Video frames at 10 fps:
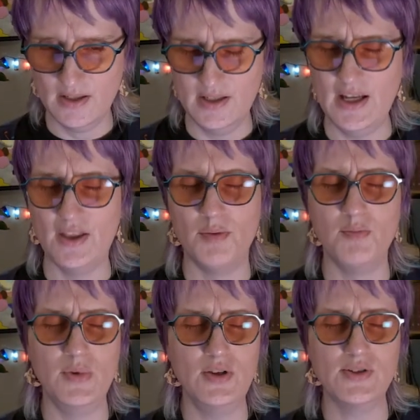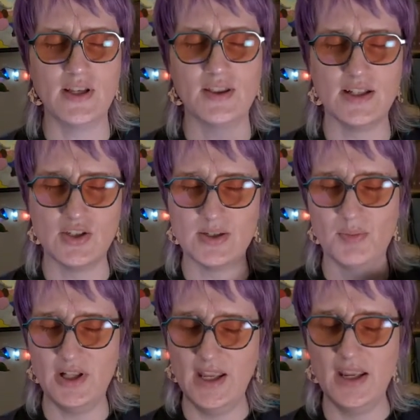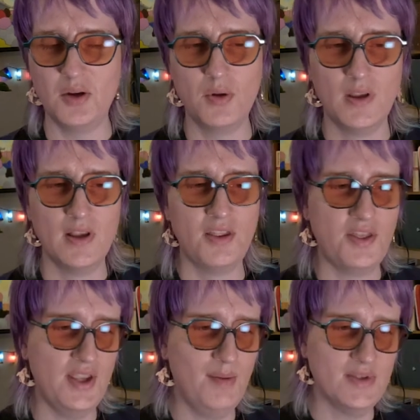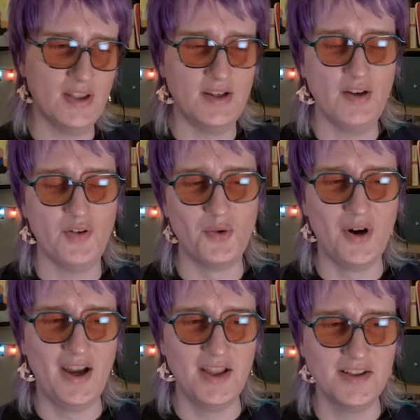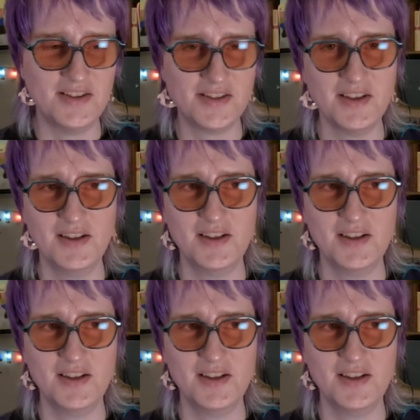yeah, the music that's just playing theme to the different rides.